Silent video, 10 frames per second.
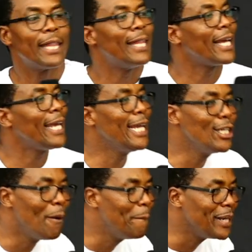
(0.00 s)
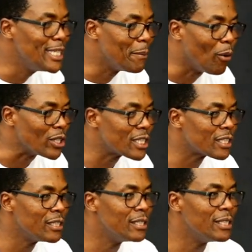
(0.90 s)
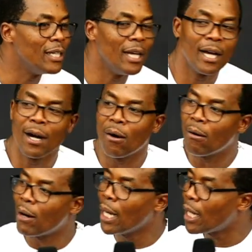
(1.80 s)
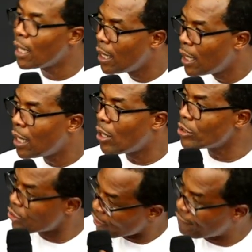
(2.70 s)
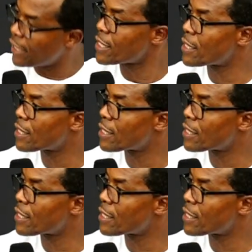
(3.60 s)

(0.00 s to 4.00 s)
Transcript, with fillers: The kingdom principles work auto reverse.